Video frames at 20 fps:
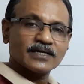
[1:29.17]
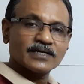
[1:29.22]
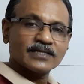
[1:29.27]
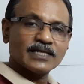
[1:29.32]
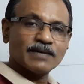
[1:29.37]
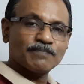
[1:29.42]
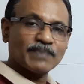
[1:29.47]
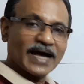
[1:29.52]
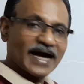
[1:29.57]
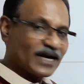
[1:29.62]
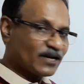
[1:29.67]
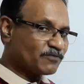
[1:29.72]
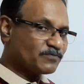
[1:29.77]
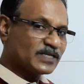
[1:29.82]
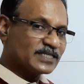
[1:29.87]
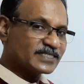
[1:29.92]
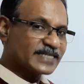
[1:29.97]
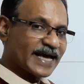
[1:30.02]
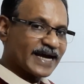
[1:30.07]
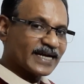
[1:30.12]
The plan of
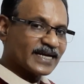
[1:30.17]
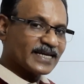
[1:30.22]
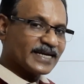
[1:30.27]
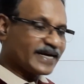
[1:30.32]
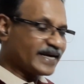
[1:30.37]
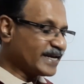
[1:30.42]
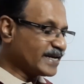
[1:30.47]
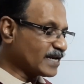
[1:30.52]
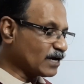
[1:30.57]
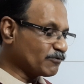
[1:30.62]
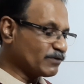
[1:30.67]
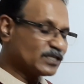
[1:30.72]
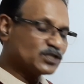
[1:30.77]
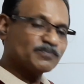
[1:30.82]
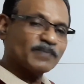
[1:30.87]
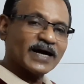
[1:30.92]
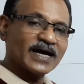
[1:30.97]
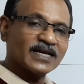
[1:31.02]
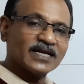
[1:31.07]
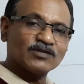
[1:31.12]
this diagonal AD now is
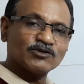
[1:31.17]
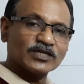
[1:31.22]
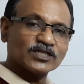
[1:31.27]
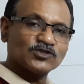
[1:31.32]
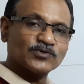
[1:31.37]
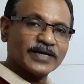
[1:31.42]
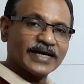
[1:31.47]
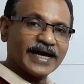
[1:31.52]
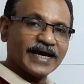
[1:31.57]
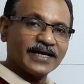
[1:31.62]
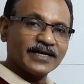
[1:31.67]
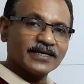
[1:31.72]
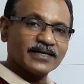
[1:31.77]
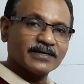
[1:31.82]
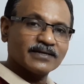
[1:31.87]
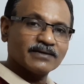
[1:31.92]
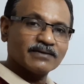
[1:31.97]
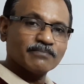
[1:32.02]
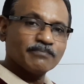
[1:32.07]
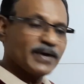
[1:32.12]
parallel to XY-line.
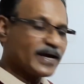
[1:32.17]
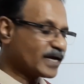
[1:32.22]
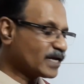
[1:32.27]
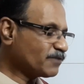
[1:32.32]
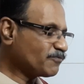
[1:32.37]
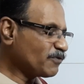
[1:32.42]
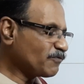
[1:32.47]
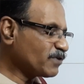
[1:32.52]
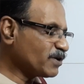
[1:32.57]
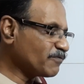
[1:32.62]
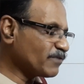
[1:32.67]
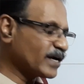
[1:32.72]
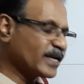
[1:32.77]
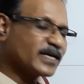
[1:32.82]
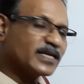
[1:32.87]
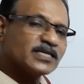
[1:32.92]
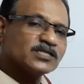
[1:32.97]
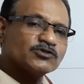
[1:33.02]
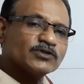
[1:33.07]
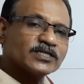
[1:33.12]
Make it 55
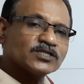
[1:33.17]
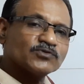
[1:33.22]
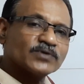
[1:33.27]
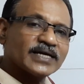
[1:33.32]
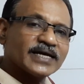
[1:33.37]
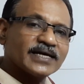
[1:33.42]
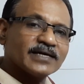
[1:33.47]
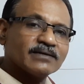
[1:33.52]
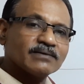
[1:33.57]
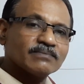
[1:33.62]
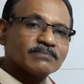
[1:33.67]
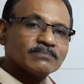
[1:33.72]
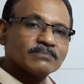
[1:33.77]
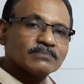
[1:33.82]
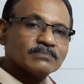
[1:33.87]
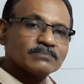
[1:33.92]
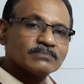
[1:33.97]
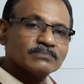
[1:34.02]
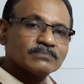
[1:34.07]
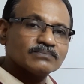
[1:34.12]
degrees to XY-line.
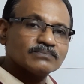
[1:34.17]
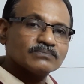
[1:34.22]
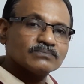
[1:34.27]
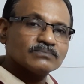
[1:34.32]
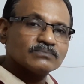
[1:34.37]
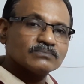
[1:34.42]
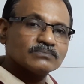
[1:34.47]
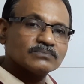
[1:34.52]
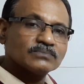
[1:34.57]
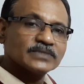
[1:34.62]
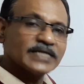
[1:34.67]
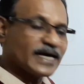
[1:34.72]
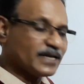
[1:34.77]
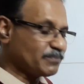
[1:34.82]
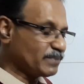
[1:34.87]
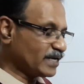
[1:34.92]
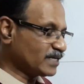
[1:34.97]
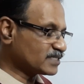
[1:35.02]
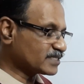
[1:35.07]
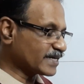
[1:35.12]
That
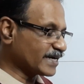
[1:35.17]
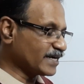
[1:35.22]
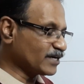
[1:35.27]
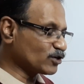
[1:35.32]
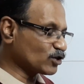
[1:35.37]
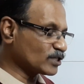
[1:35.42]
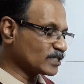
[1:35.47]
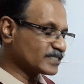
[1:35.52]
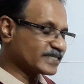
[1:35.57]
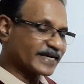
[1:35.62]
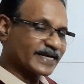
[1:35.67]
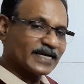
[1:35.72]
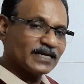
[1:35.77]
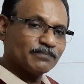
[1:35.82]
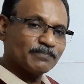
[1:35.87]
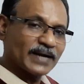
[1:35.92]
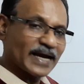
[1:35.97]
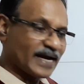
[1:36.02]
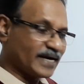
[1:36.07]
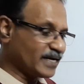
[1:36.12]
means redraw the second
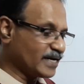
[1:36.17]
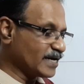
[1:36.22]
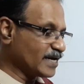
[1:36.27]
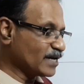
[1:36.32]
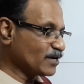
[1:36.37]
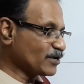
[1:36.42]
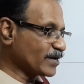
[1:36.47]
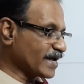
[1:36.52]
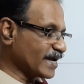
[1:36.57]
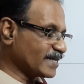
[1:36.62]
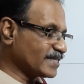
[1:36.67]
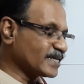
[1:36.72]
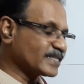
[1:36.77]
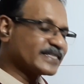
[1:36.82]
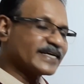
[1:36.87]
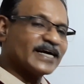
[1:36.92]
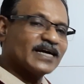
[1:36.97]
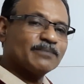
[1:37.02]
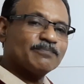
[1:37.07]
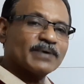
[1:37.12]
plan to get the
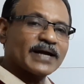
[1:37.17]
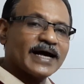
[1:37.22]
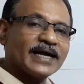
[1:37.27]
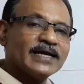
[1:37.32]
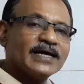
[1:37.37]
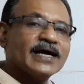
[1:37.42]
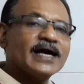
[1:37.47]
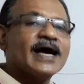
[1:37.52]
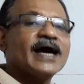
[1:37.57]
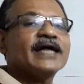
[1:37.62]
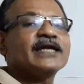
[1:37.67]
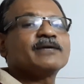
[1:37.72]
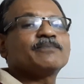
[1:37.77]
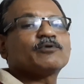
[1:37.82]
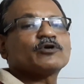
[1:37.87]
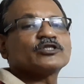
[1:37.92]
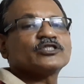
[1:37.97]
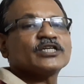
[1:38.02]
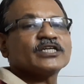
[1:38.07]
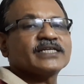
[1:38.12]
third plan and
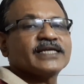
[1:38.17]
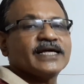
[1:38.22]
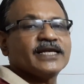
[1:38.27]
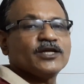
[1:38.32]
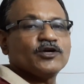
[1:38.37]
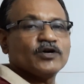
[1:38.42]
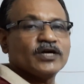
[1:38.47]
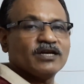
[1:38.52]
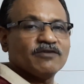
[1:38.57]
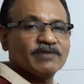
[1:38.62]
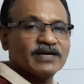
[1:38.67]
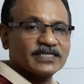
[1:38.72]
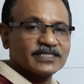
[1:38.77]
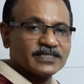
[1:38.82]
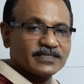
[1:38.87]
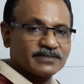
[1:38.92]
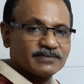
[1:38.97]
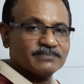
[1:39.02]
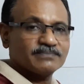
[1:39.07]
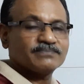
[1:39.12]
project a new elevation.